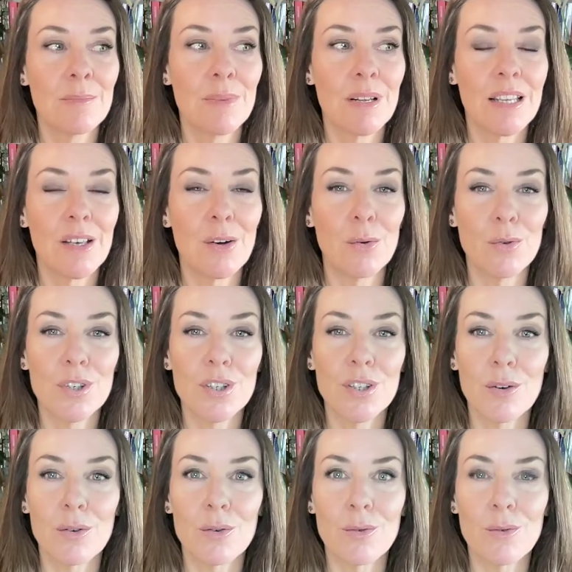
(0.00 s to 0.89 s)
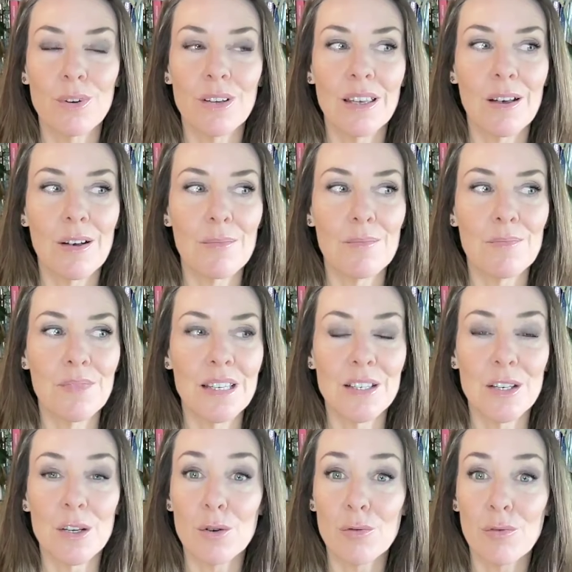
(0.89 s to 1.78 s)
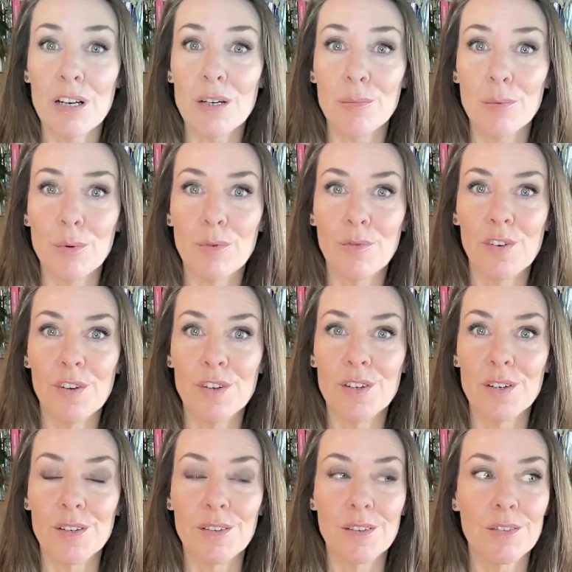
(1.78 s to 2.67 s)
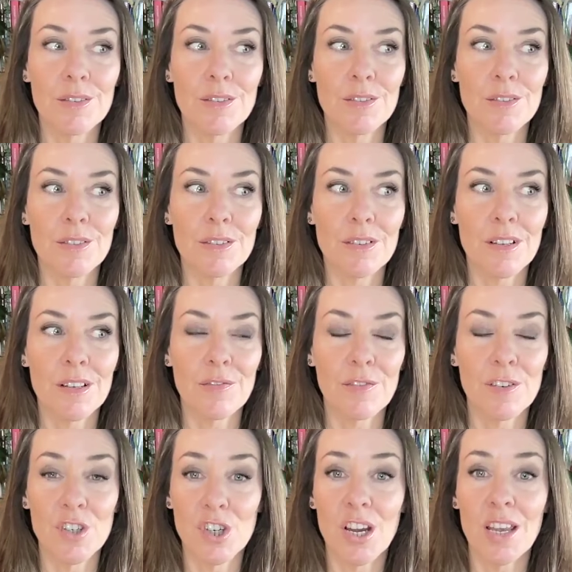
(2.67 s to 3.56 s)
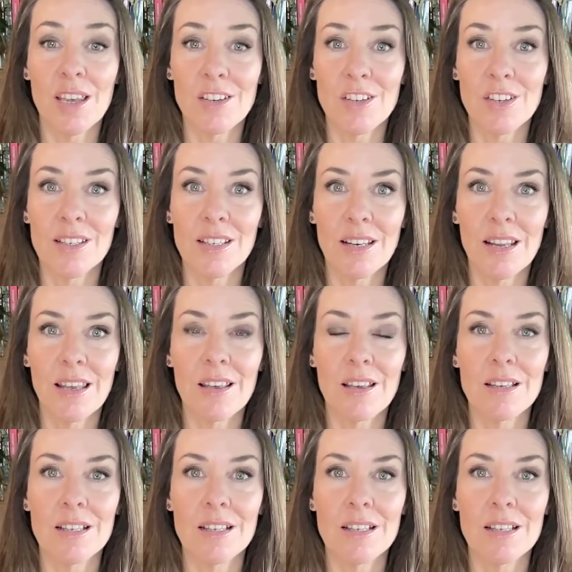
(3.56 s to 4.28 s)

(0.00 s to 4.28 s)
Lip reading: but it also is incredible for change, isn't it?